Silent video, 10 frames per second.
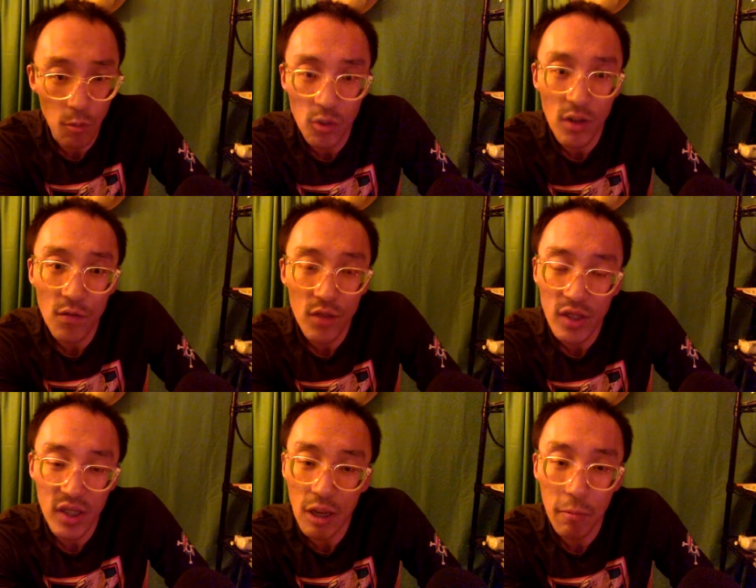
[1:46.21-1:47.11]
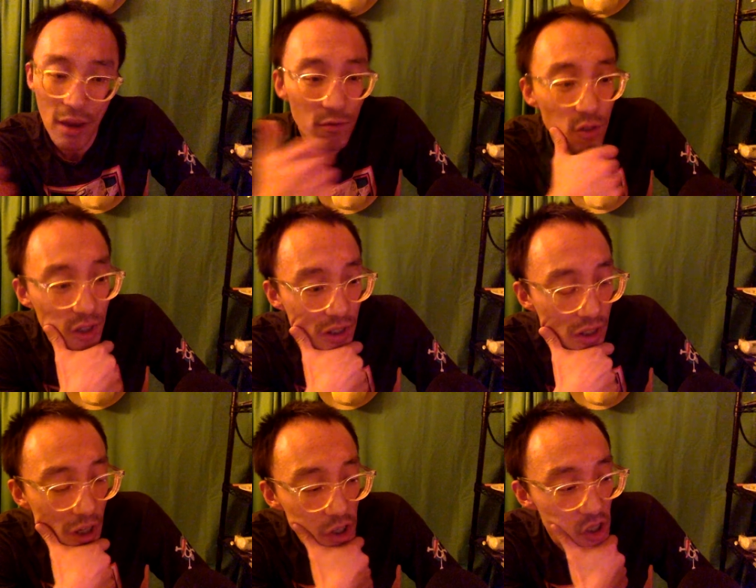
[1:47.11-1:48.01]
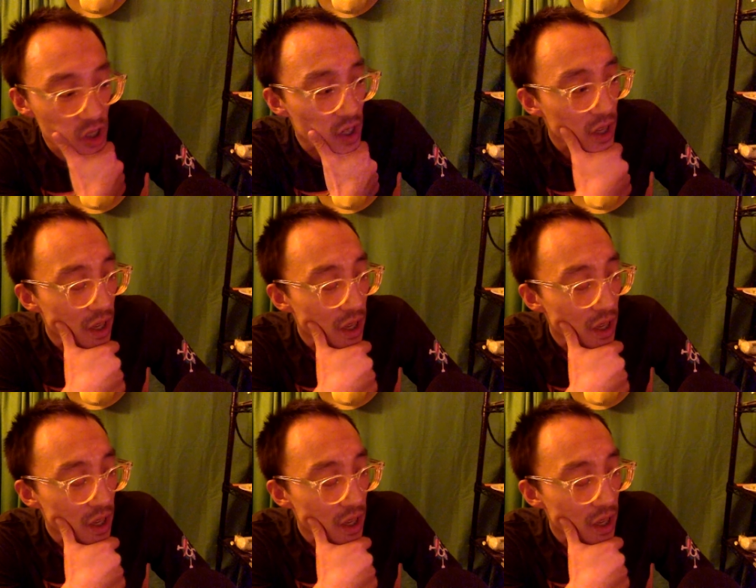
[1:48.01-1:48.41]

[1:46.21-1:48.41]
You're never the same after a concussion.